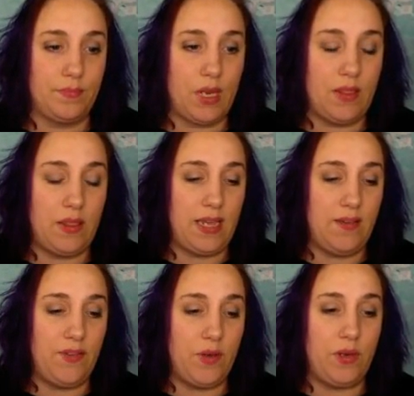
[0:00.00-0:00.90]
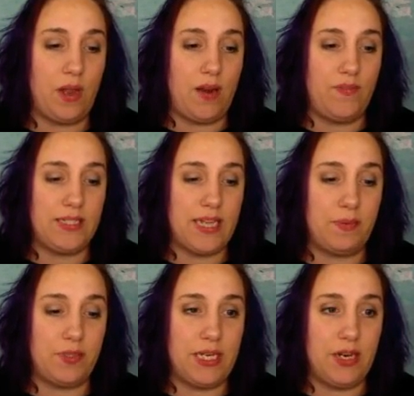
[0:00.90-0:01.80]
They give you a lot of
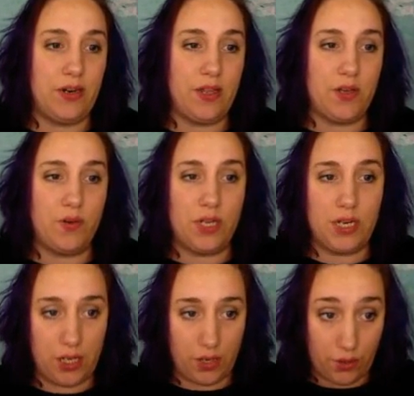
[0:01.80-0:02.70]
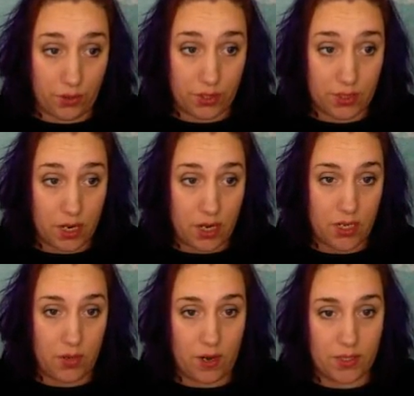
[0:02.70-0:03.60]
examples here that you can use.
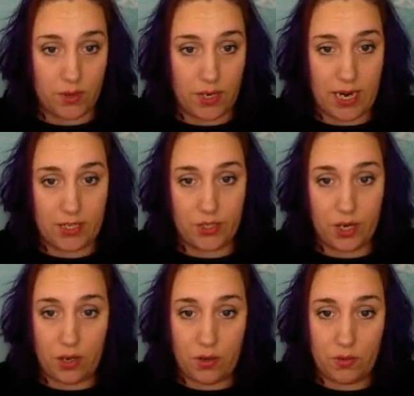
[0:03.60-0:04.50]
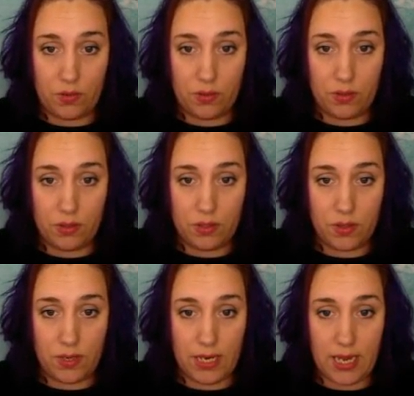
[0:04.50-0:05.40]
You also can add your own. So
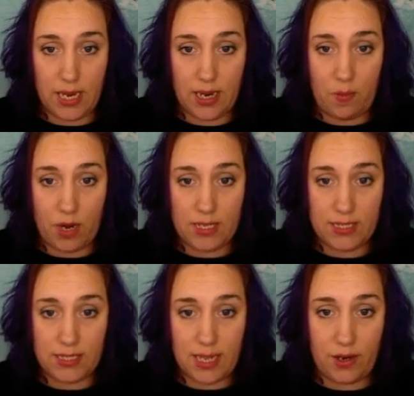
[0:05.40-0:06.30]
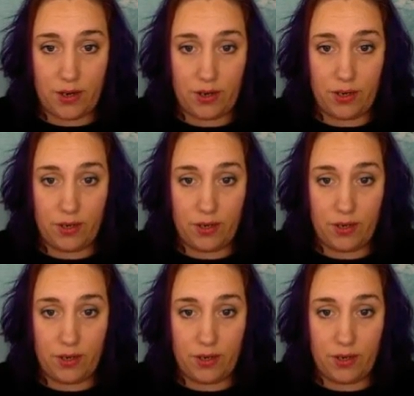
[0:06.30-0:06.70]
again, and I want it centered.